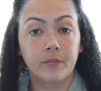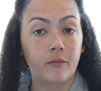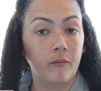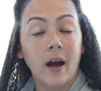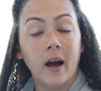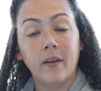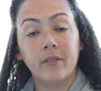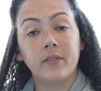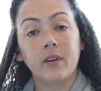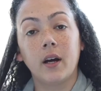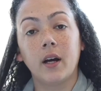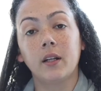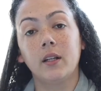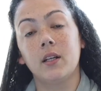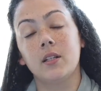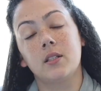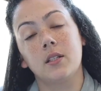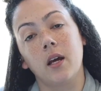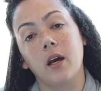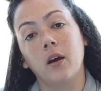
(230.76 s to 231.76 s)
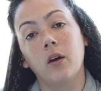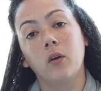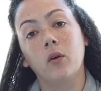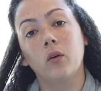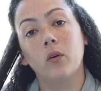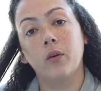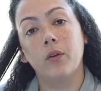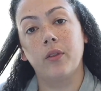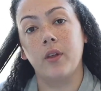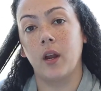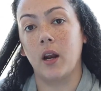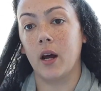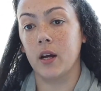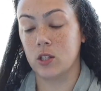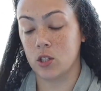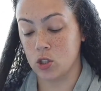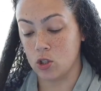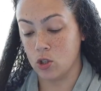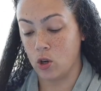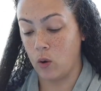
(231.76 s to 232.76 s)
After I detangle, then I
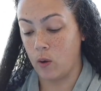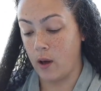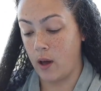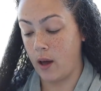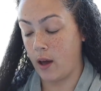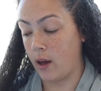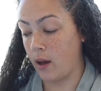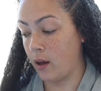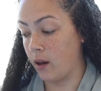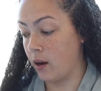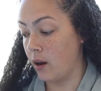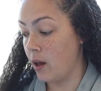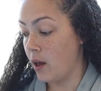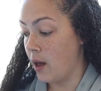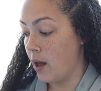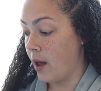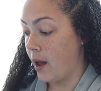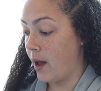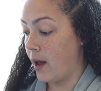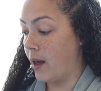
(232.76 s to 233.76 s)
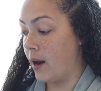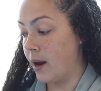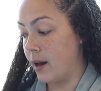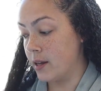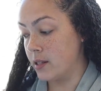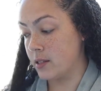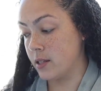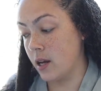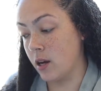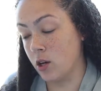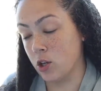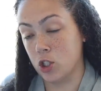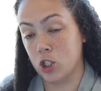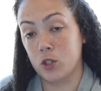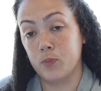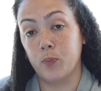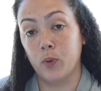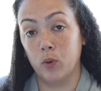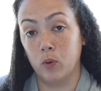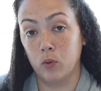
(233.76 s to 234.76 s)
just go ahead and I take a
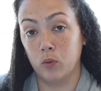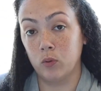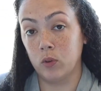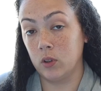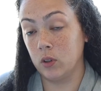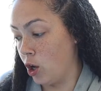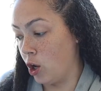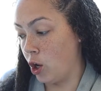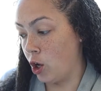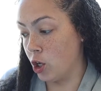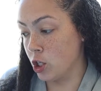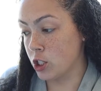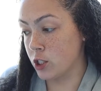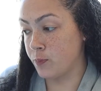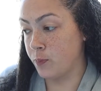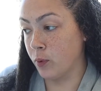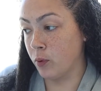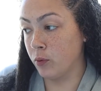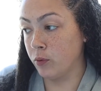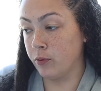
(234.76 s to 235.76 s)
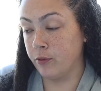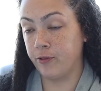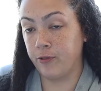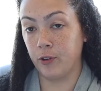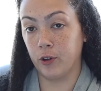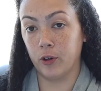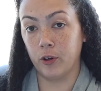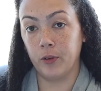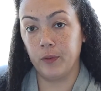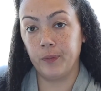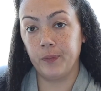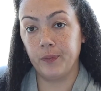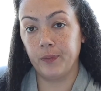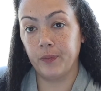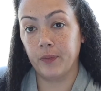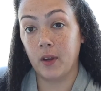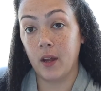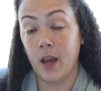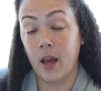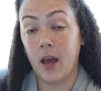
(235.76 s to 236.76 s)
spoonful,
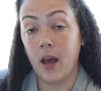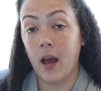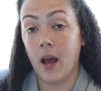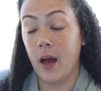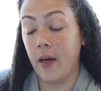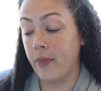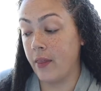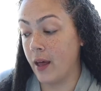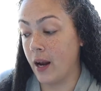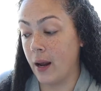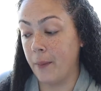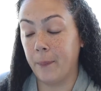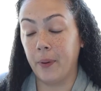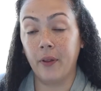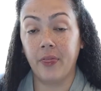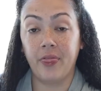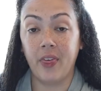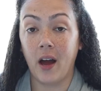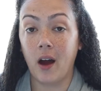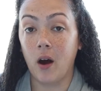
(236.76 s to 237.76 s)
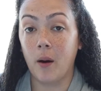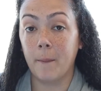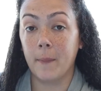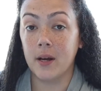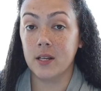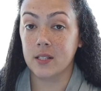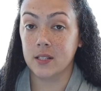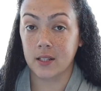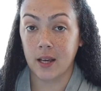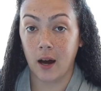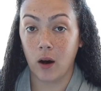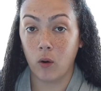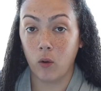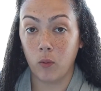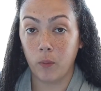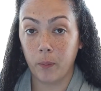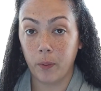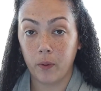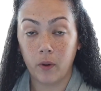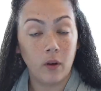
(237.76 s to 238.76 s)
and then I put that on my
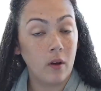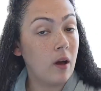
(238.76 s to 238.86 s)
scalp.